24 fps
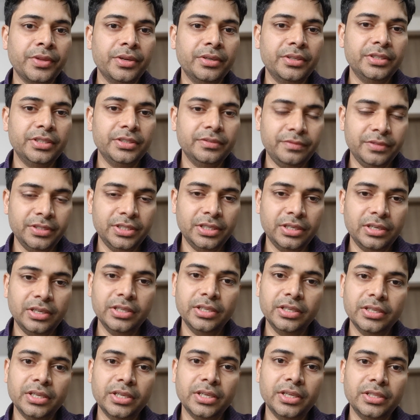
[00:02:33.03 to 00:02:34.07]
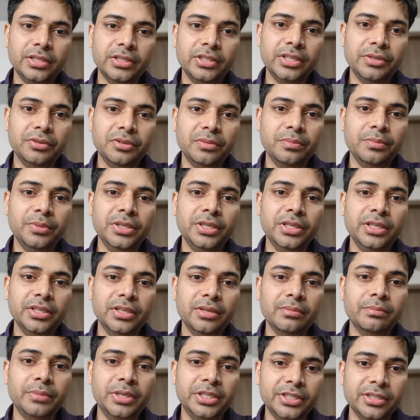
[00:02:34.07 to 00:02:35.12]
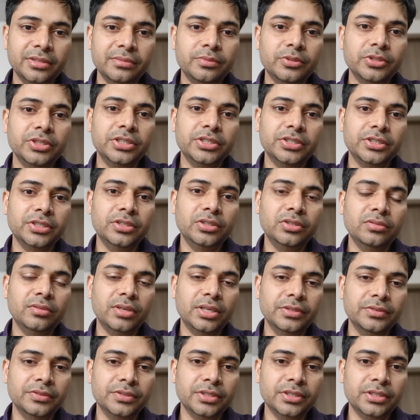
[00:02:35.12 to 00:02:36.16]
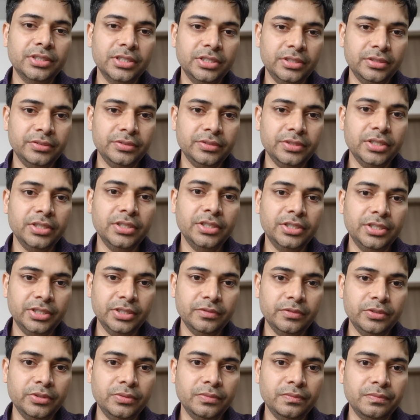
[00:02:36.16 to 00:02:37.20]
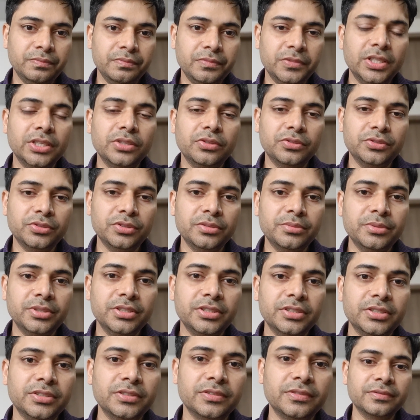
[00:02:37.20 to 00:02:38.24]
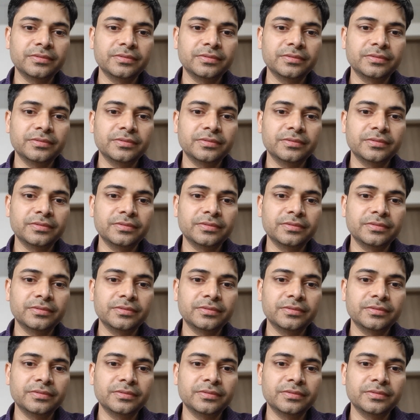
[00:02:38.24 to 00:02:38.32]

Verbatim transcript: definitely and they will be in a better position to answer things in interview. Thank you so much.